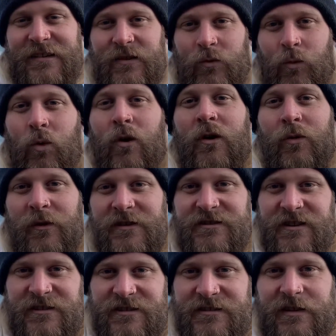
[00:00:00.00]
walk with
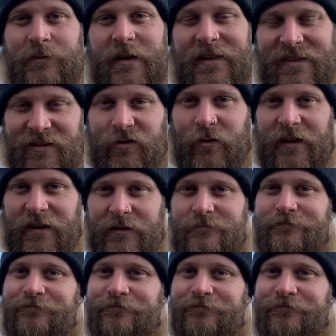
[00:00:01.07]
Jesus a bit this week.